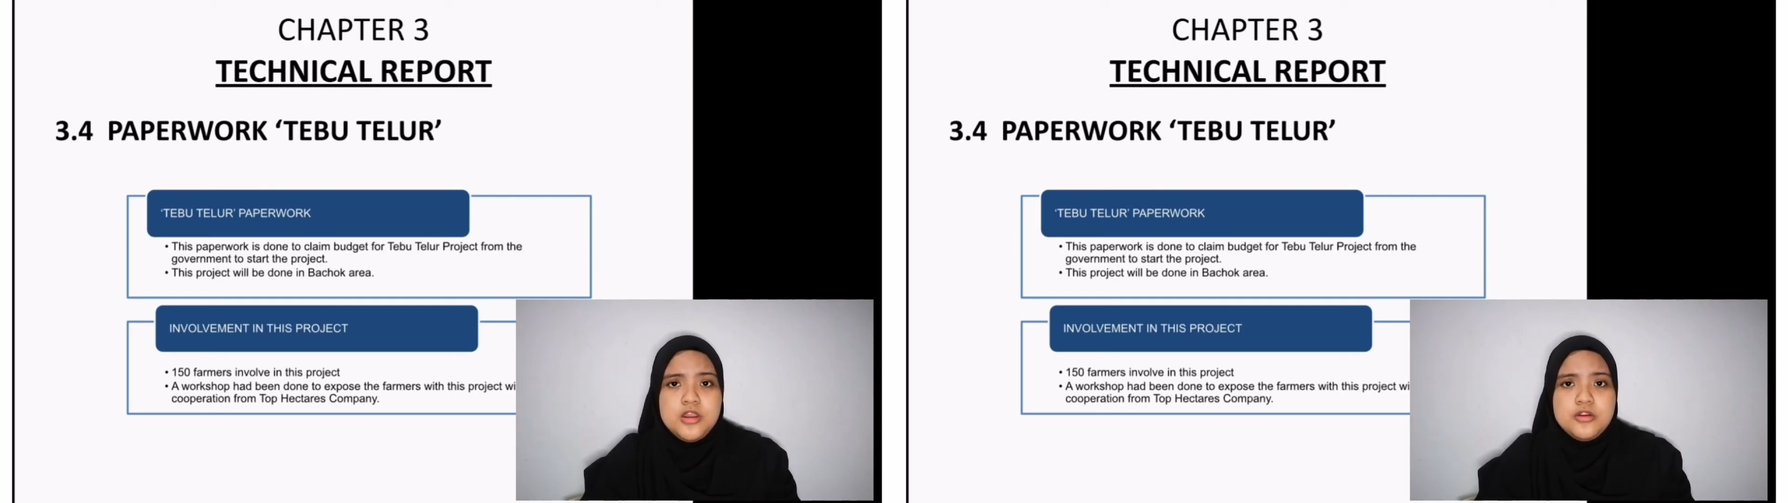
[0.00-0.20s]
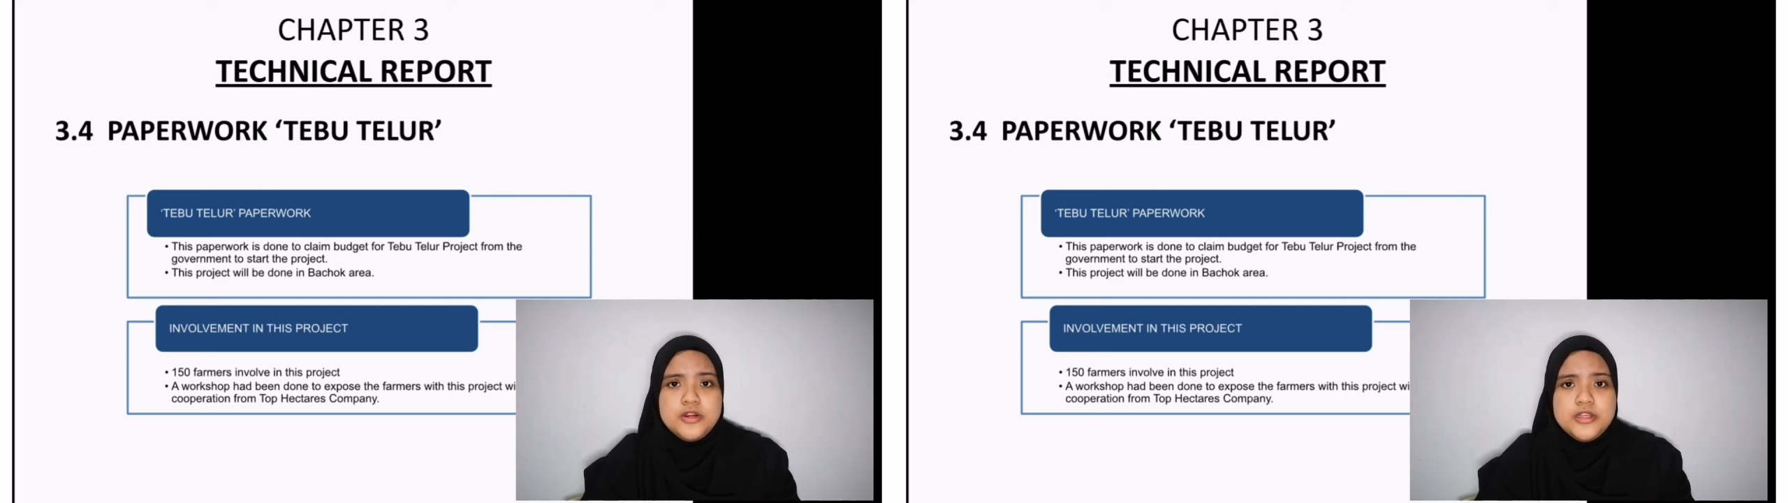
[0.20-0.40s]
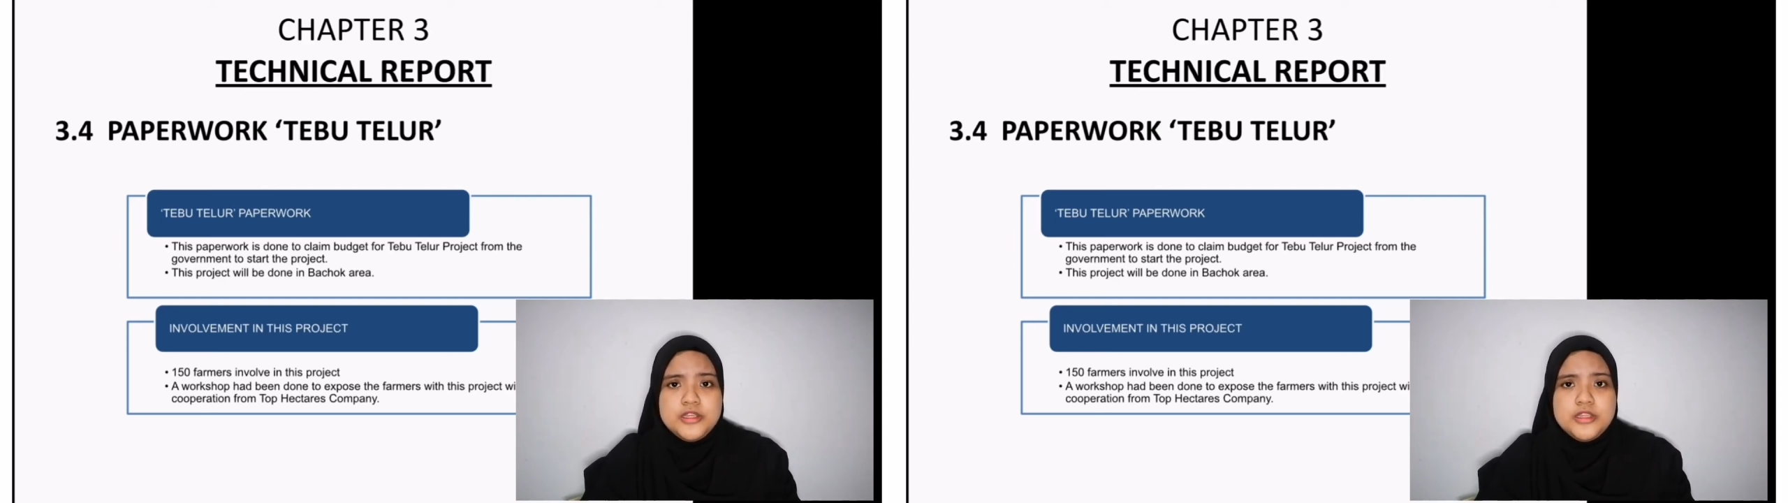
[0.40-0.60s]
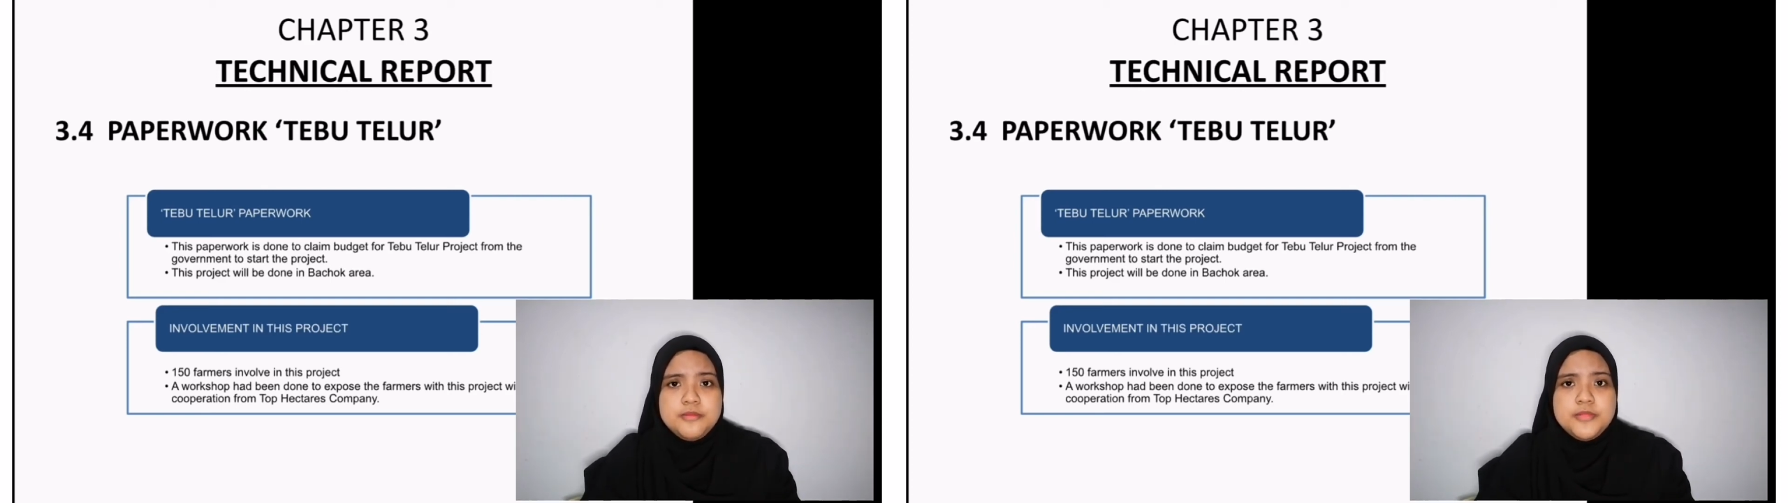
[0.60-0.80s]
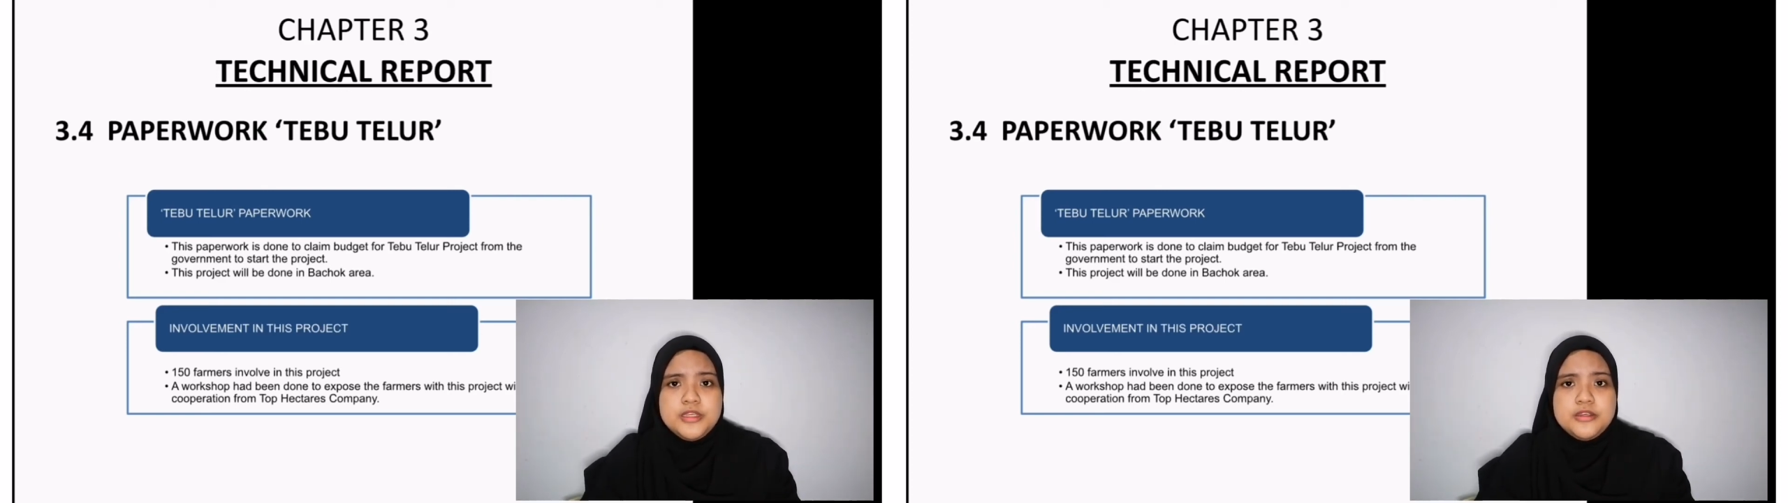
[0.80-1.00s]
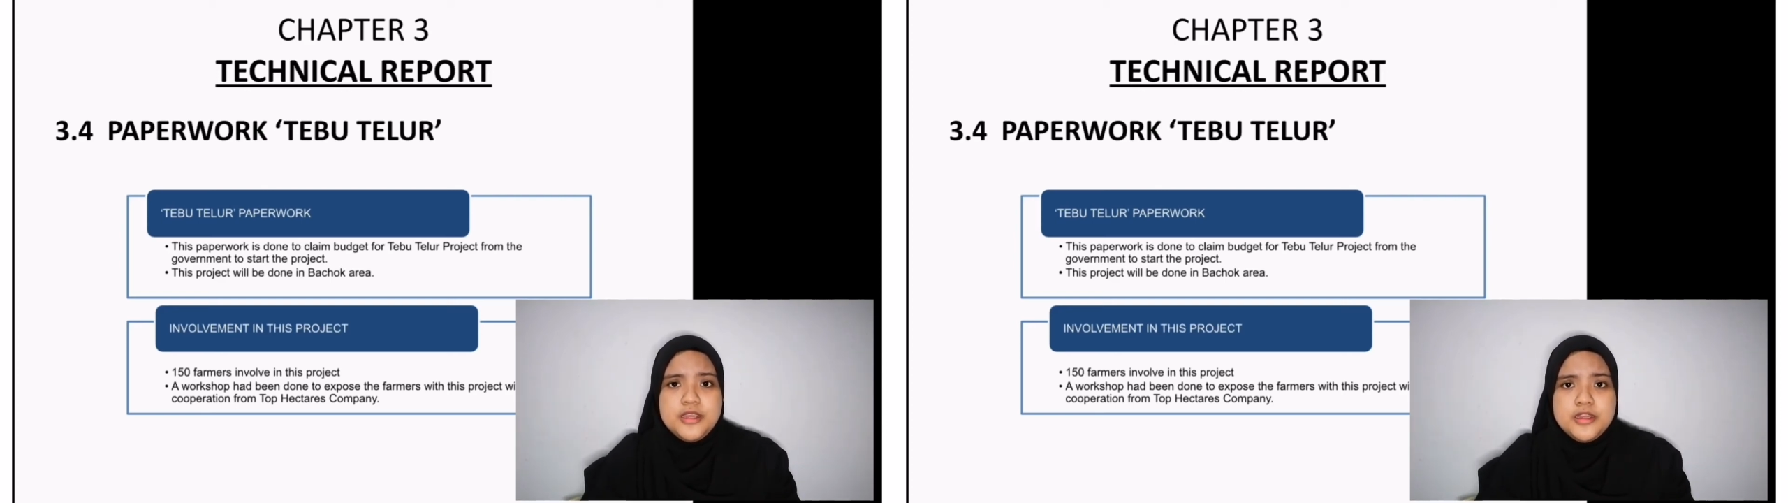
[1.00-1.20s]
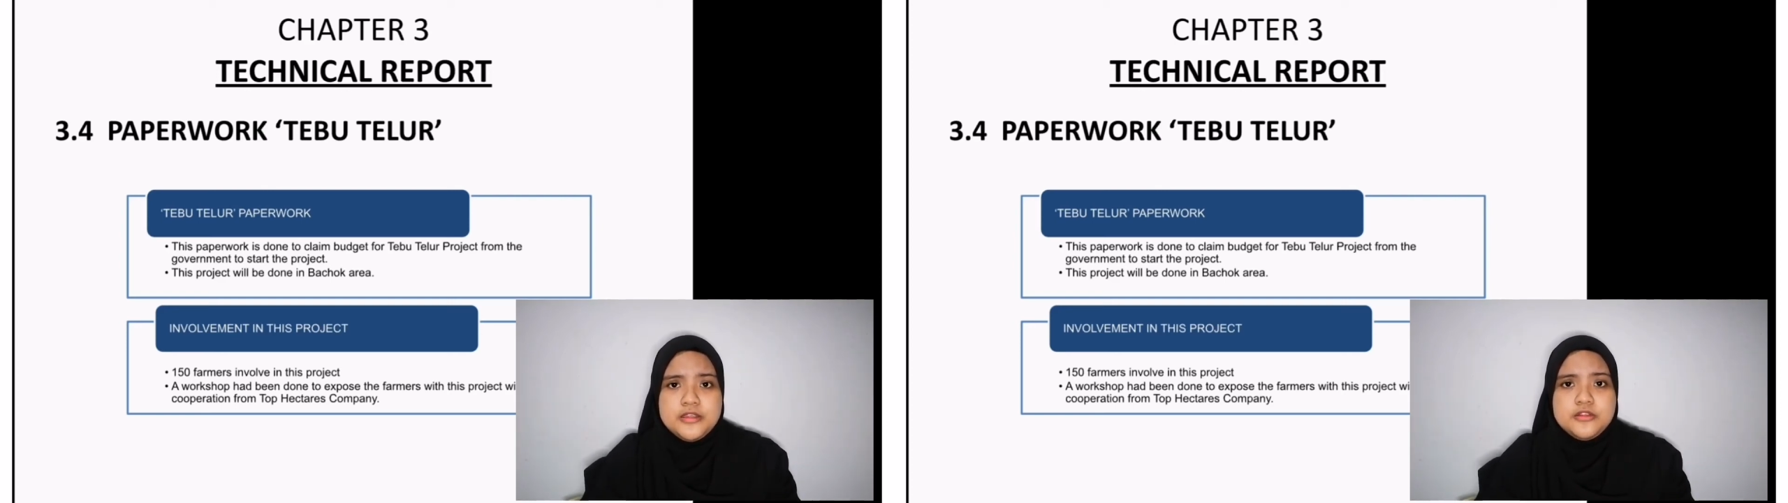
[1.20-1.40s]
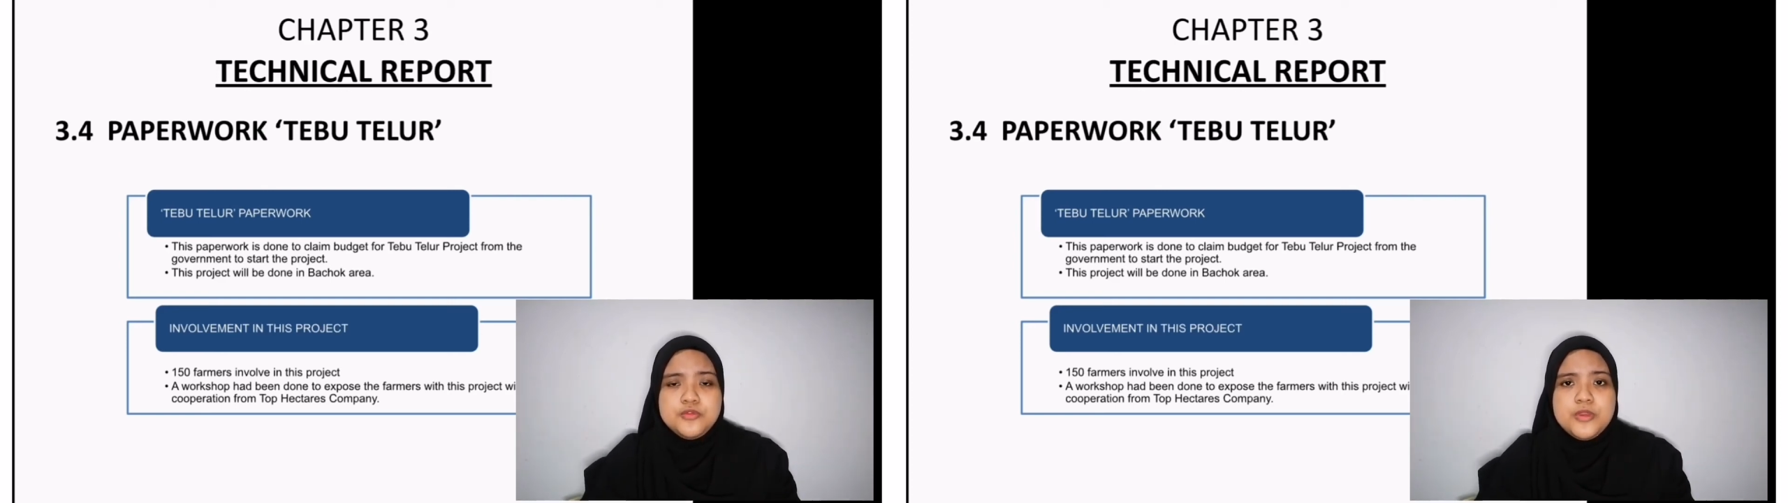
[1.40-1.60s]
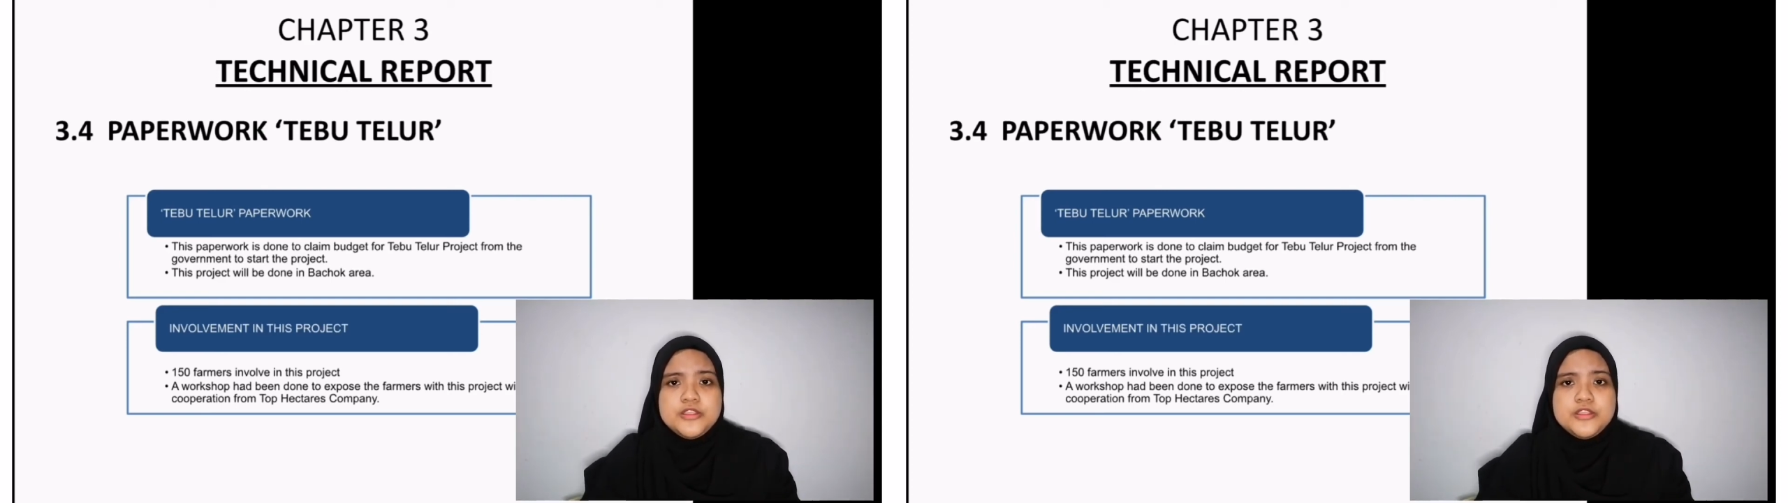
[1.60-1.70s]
already been done to